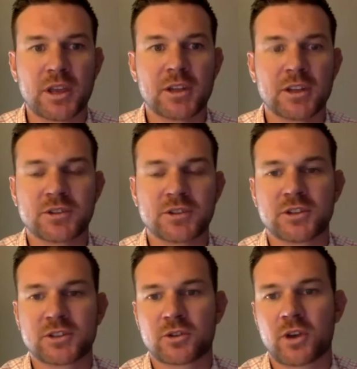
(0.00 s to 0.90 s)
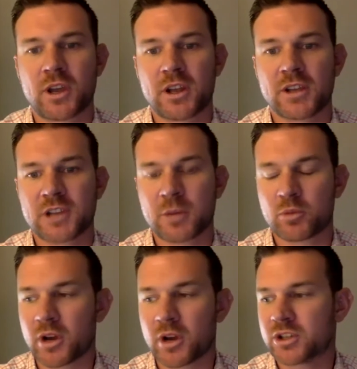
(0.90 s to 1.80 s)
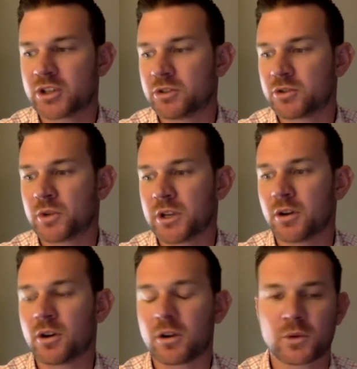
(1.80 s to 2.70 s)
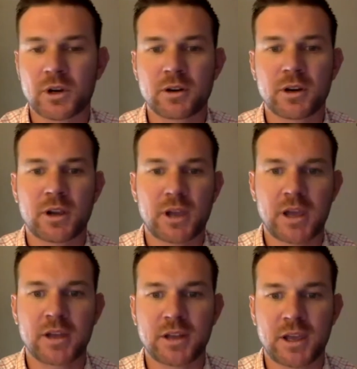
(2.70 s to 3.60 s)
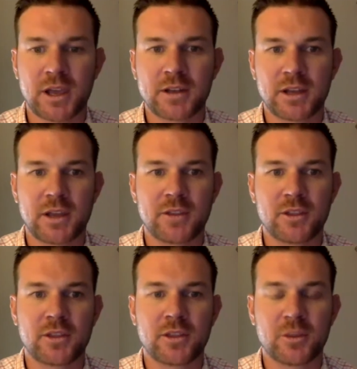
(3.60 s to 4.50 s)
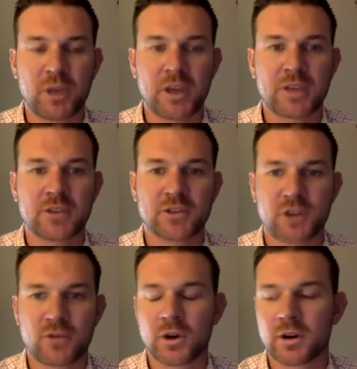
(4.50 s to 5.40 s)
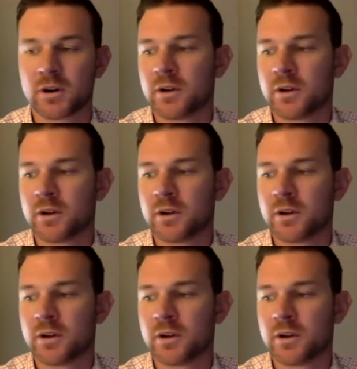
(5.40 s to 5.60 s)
let's create separation between hardware and the bank and the software.